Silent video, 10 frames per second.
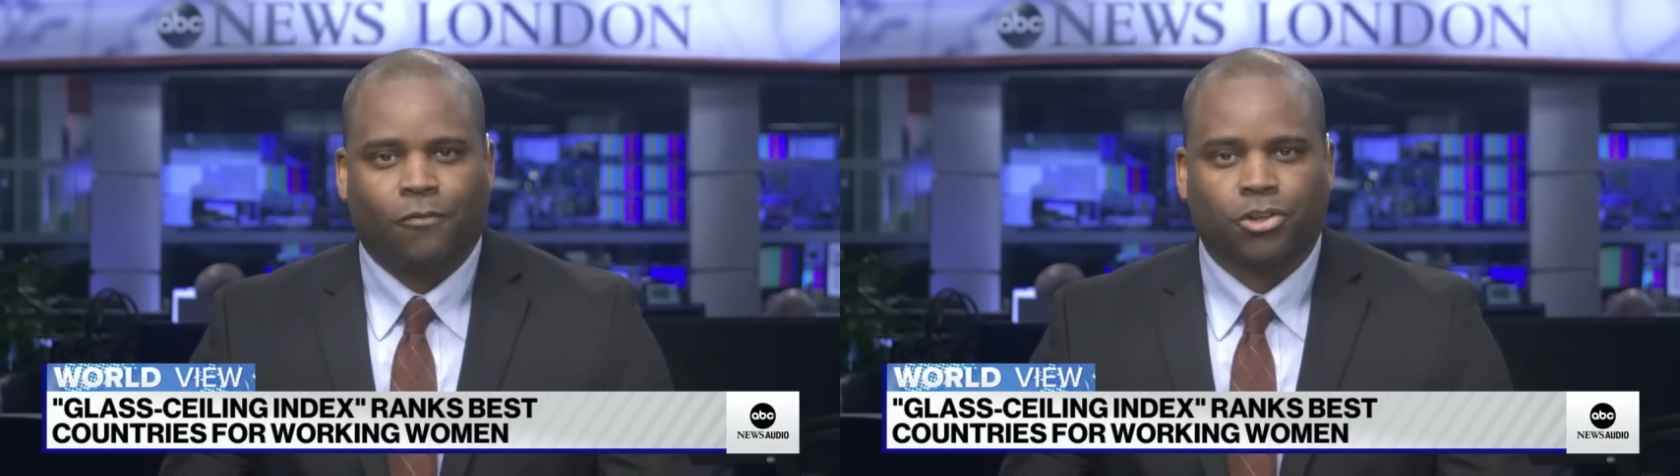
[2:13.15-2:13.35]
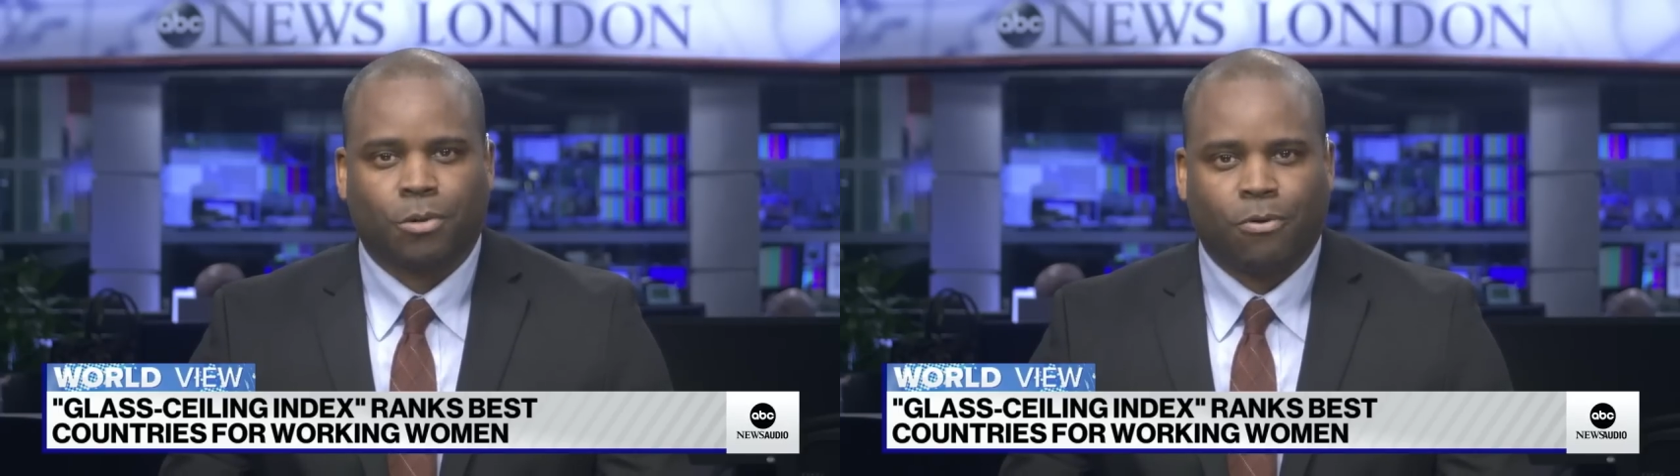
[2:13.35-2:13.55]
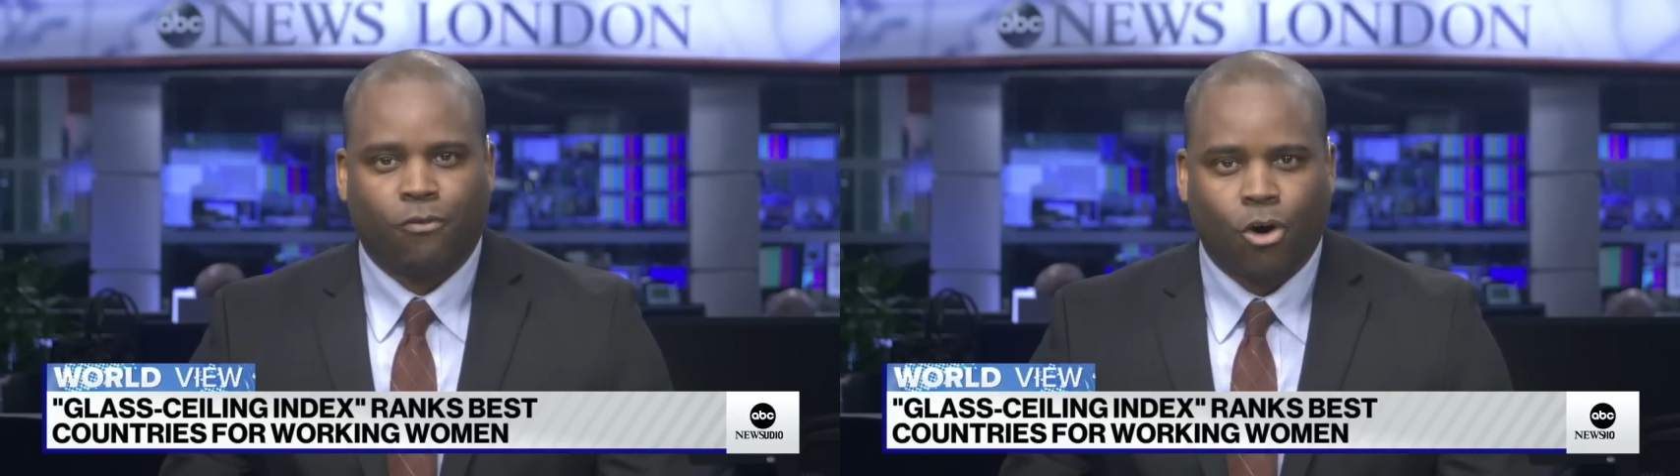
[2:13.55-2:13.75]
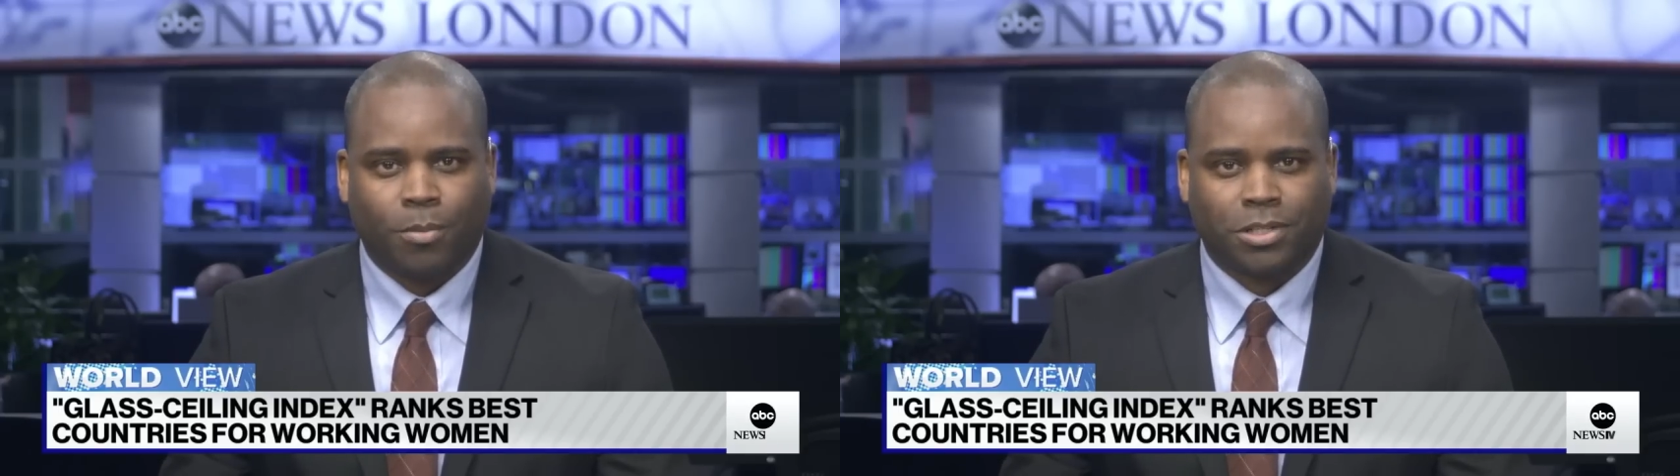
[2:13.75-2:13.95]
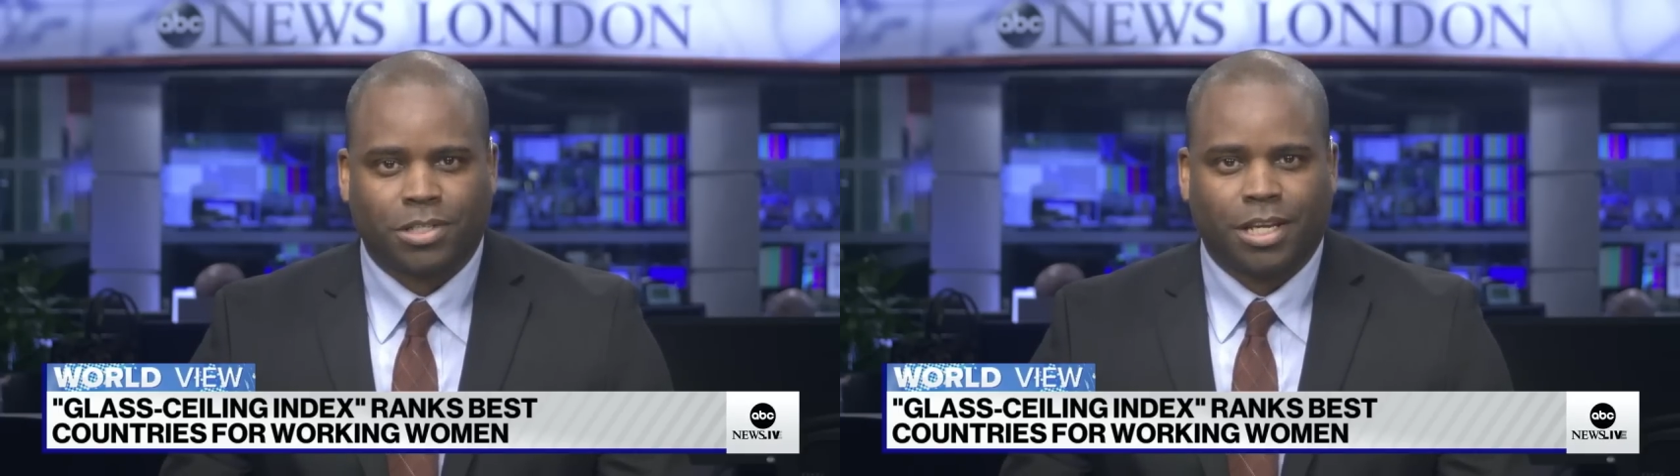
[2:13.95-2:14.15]
for their
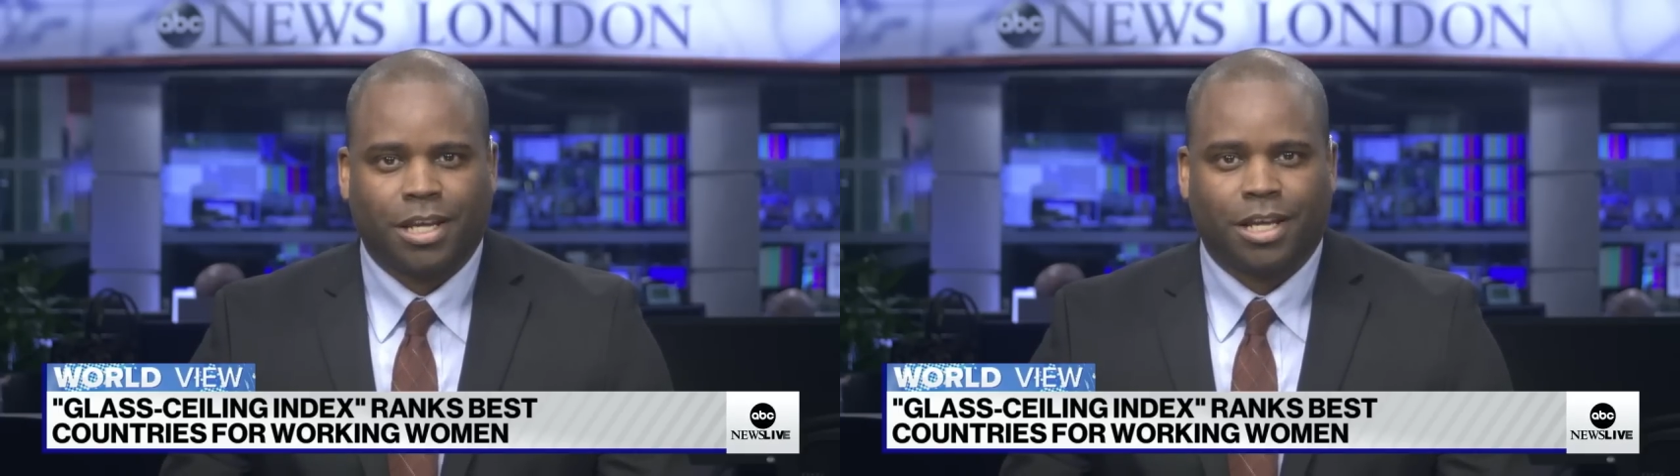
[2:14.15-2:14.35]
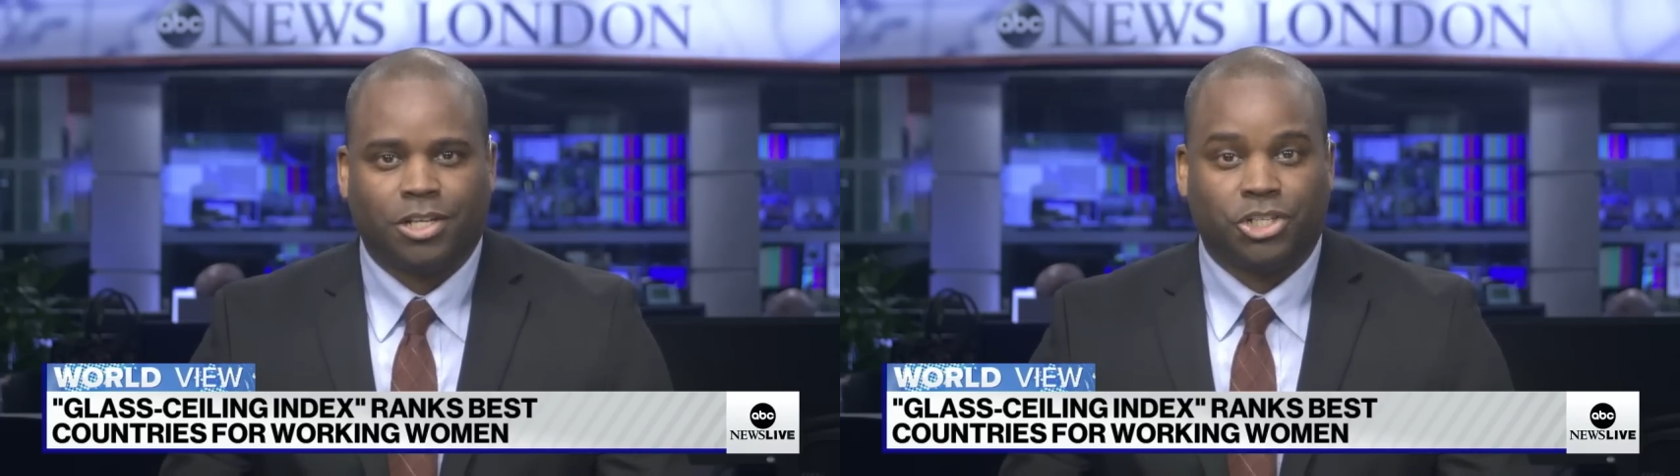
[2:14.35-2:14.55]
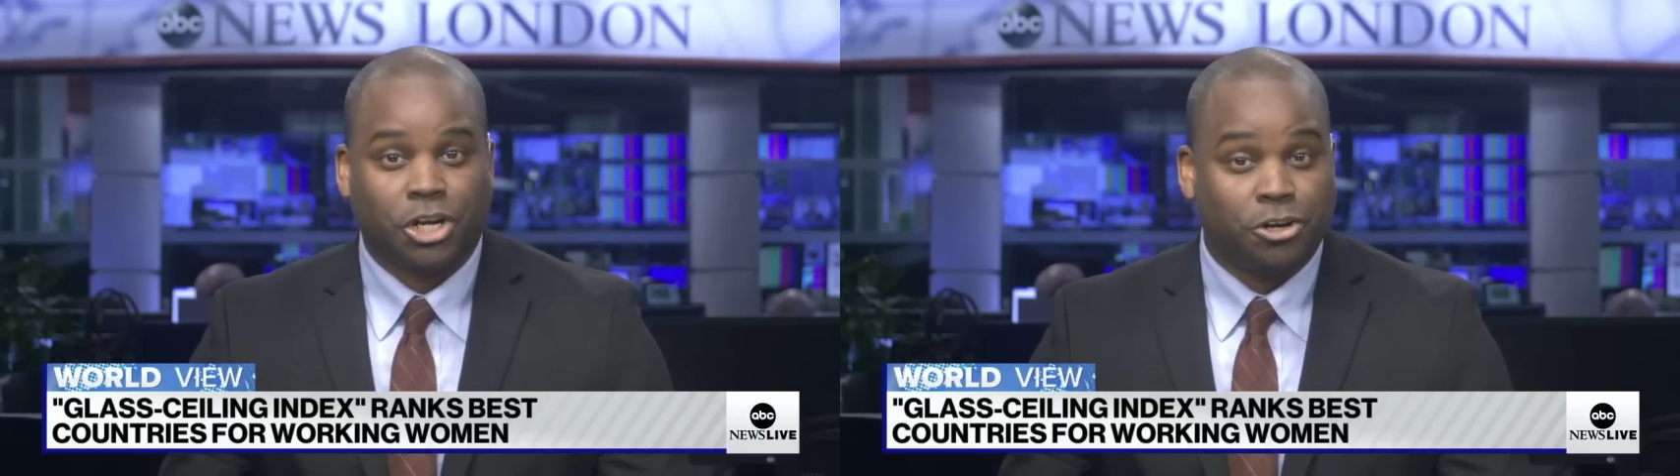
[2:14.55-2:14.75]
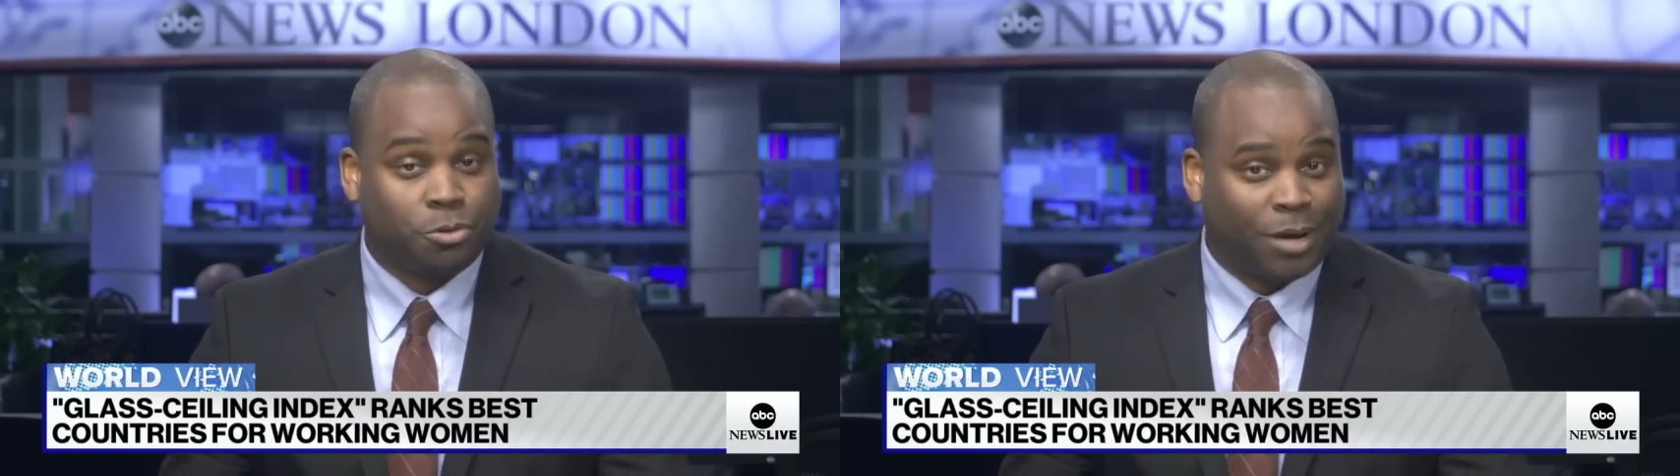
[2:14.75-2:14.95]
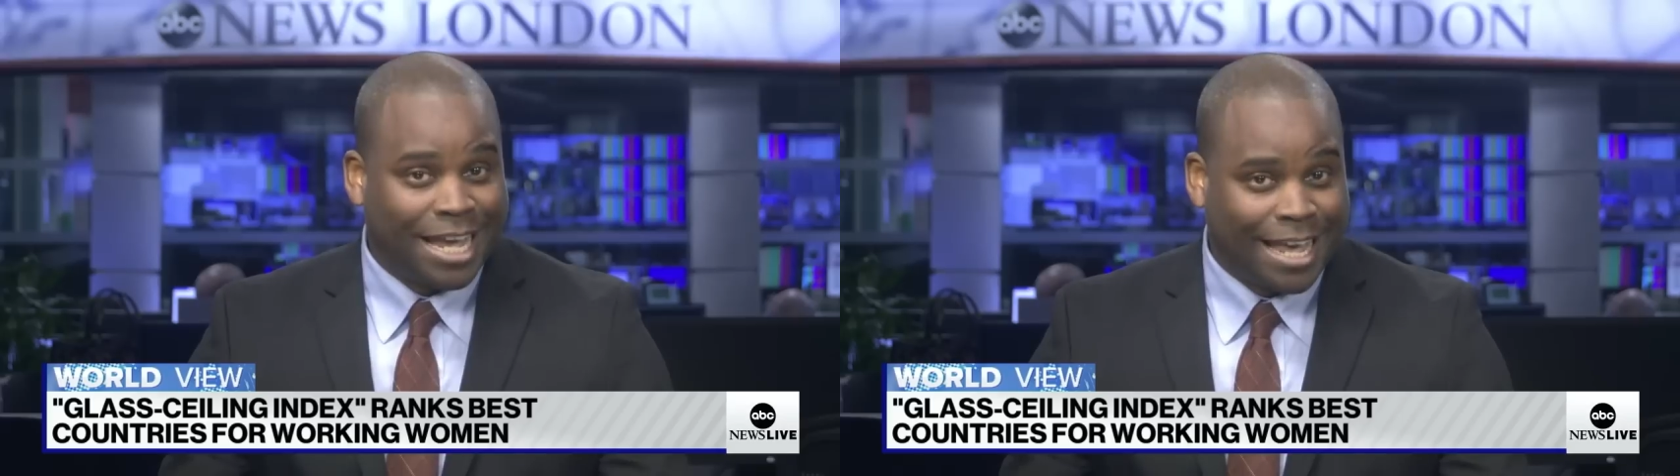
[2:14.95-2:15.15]
performance in
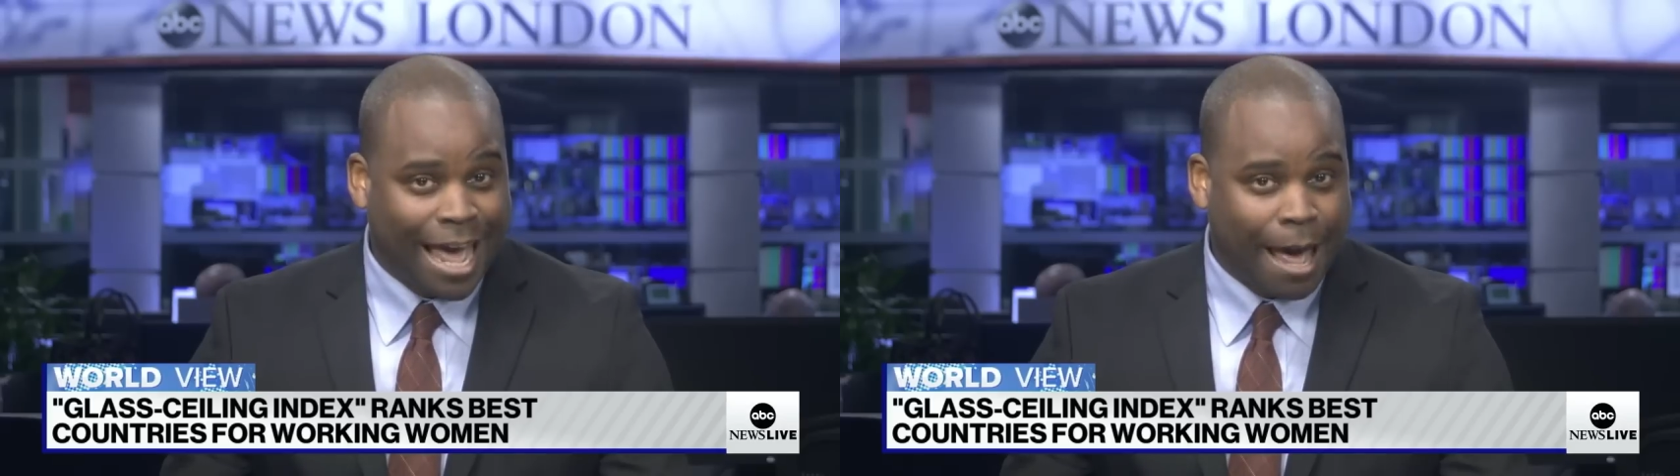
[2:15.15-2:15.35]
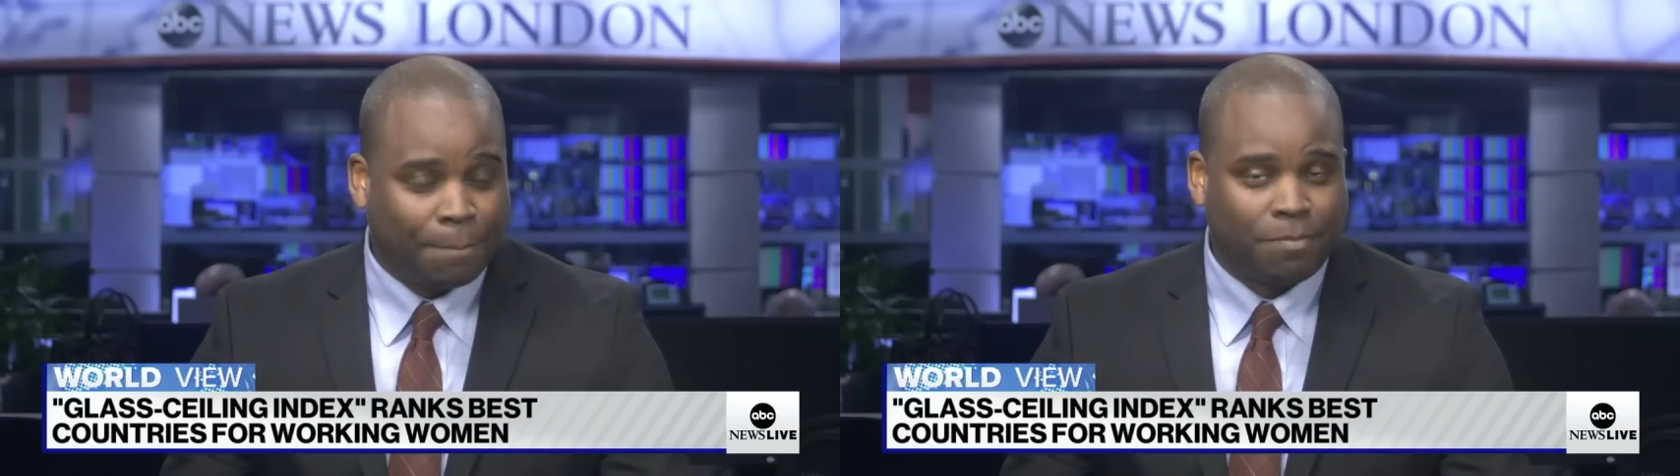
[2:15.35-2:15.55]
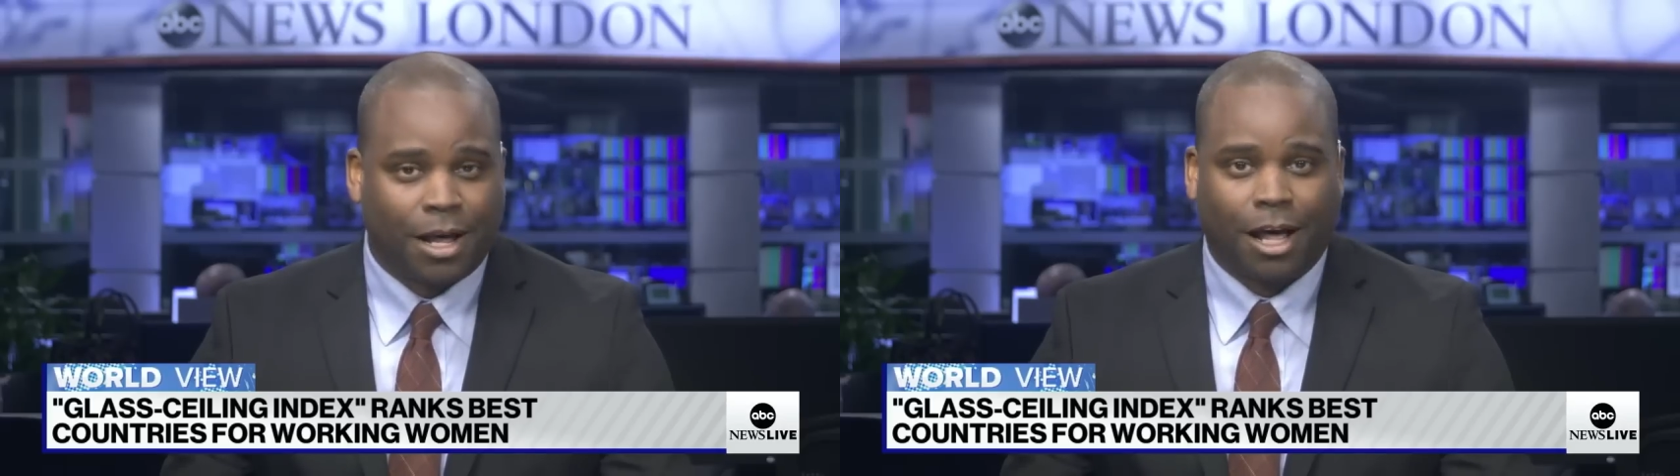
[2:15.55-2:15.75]
gender pay gap,